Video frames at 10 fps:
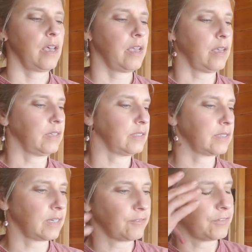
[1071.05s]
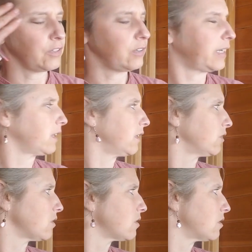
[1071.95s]
And I feel like
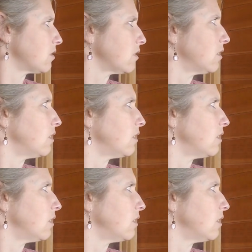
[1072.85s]
there's